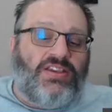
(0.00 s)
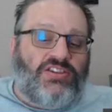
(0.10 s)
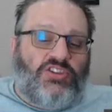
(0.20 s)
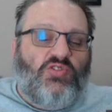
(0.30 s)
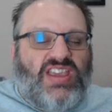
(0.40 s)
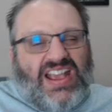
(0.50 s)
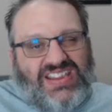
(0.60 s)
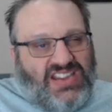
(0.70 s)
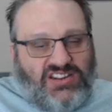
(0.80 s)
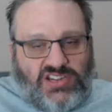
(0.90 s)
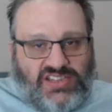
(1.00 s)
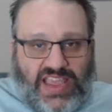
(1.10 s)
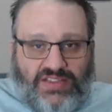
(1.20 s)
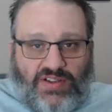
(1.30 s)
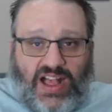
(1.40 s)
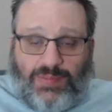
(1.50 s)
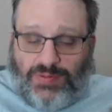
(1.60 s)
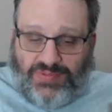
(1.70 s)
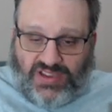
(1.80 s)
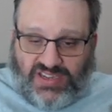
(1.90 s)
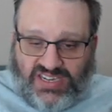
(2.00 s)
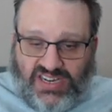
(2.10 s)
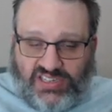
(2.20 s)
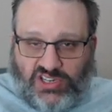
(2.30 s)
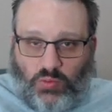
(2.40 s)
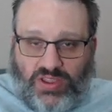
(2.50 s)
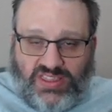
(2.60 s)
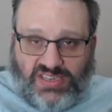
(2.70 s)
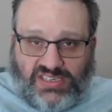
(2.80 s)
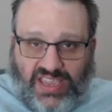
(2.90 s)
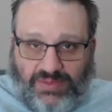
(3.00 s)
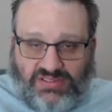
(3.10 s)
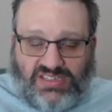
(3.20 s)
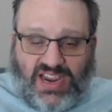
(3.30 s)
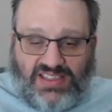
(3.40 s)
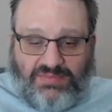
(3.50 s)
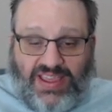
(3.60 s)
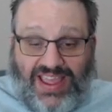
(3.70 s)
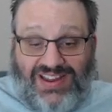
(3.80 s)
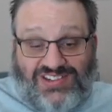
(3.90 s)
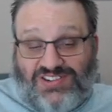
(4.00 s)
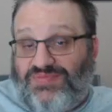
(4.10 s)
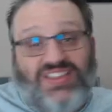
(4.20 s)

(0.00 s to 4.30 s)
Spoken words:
Yangyi just gave up because he needs to win this game to tie the match.